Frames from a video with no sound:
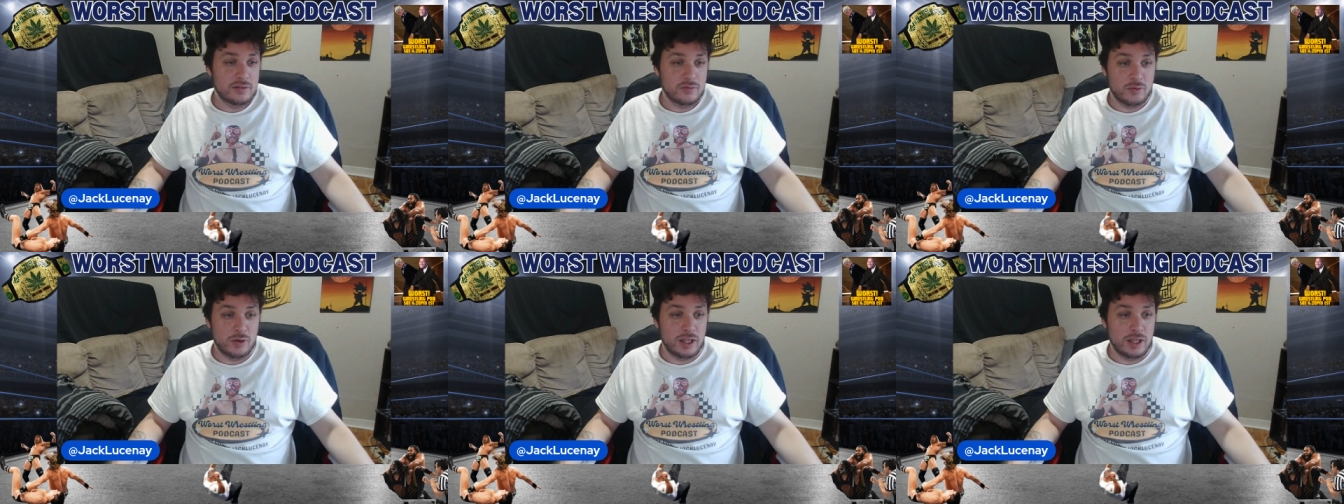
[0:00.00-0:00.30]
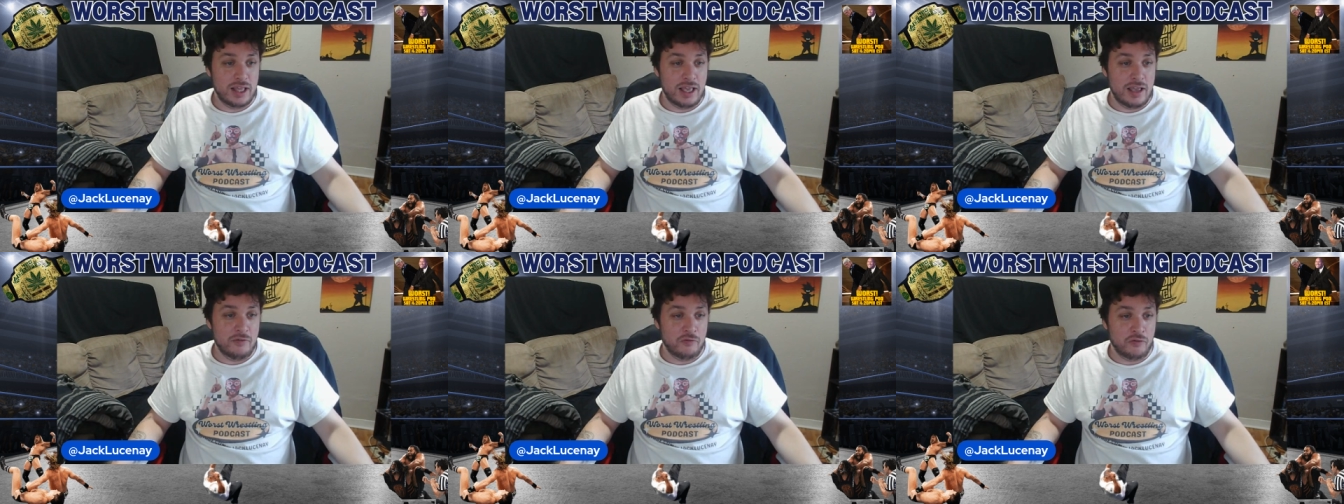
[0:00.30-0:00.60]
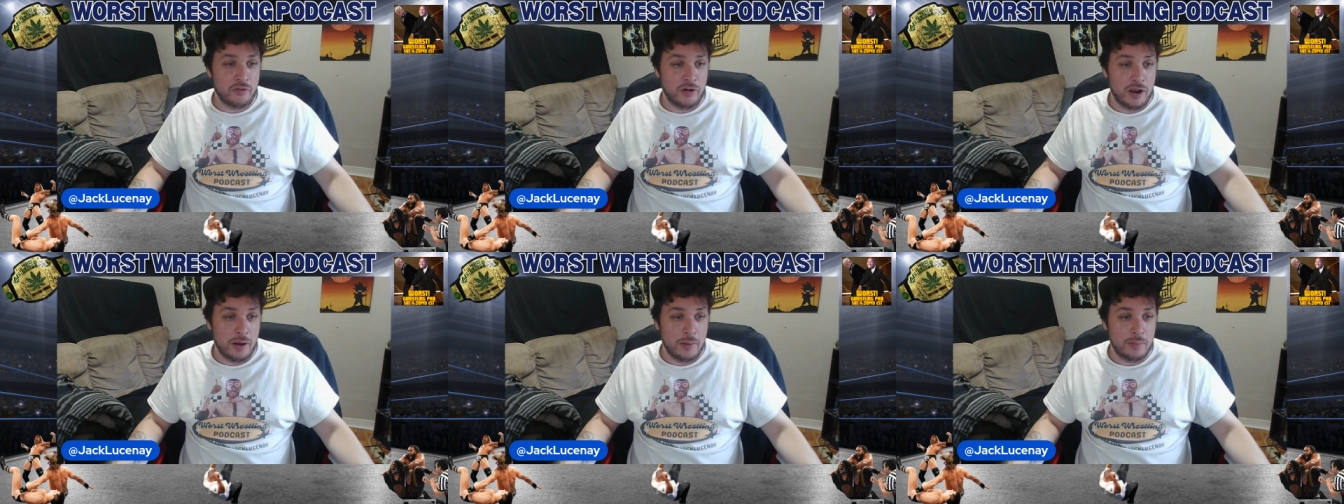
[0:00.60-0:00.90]
really
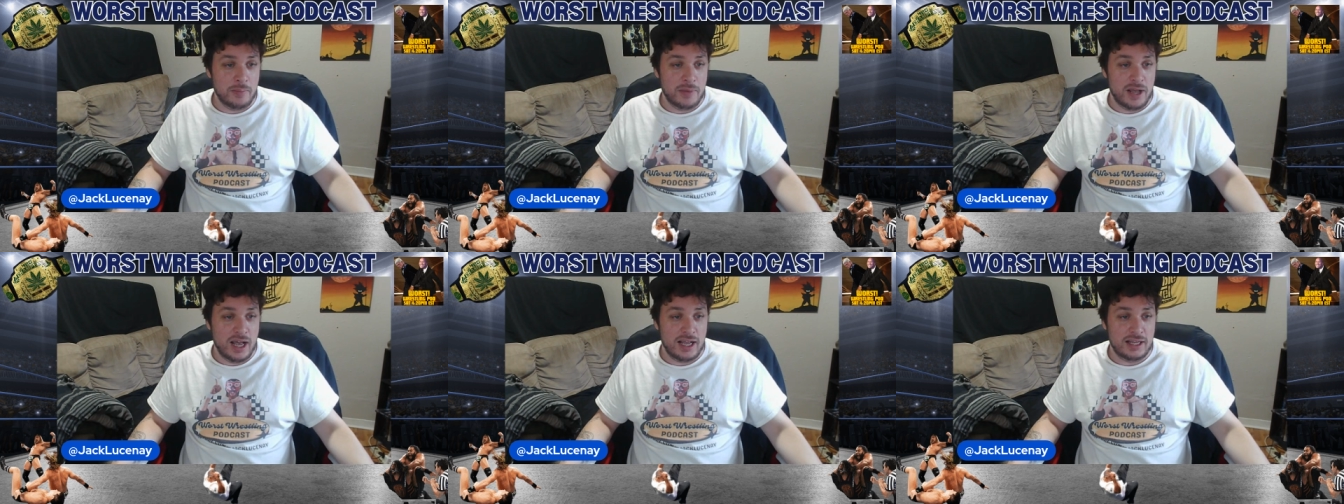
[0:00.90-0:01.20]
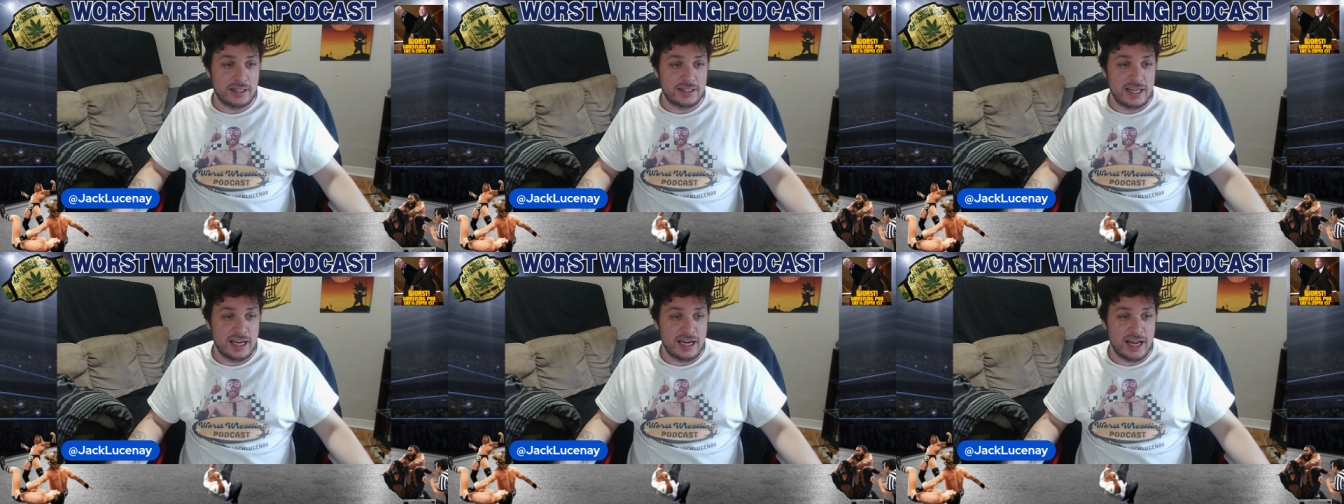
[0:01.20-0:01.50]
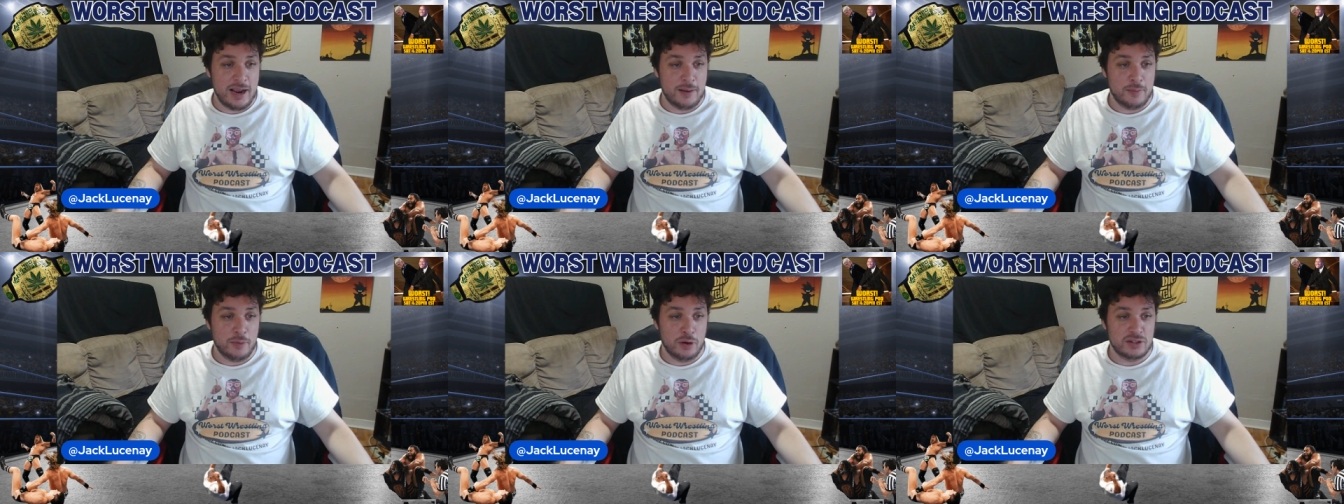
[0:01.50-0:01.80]
from Dean
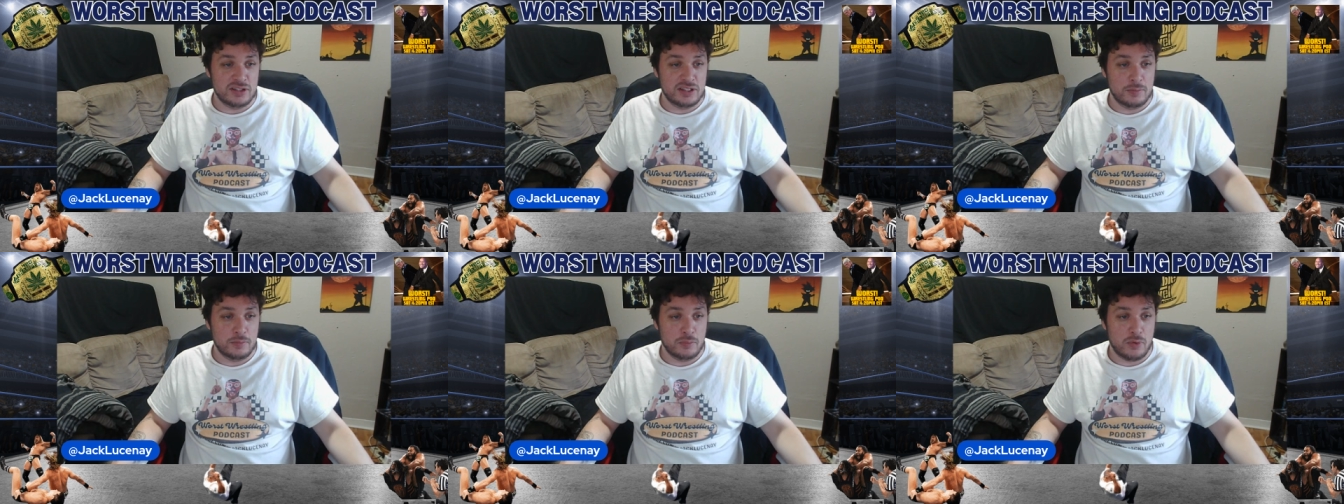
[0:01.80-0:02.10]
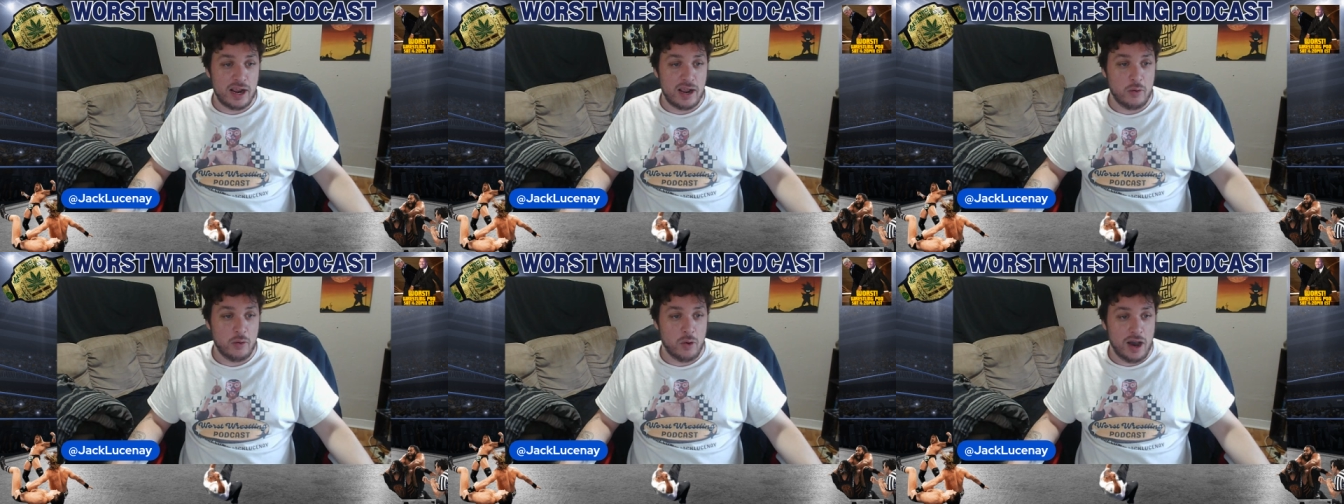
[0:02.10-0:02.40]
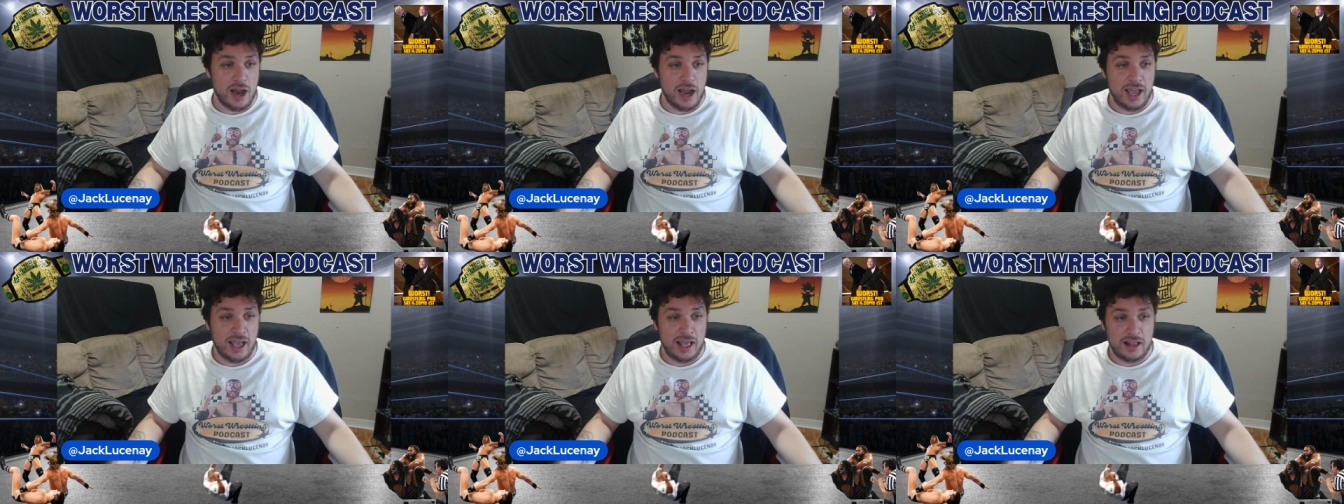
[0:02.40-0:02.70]
Ambrose and Bray
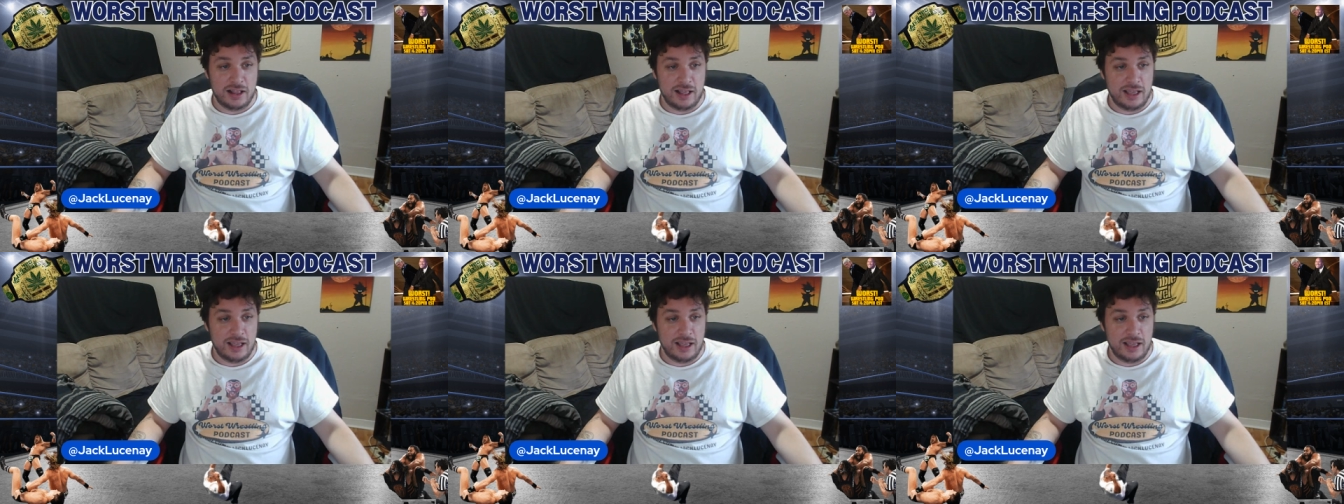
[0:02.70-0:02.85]
Wyatt?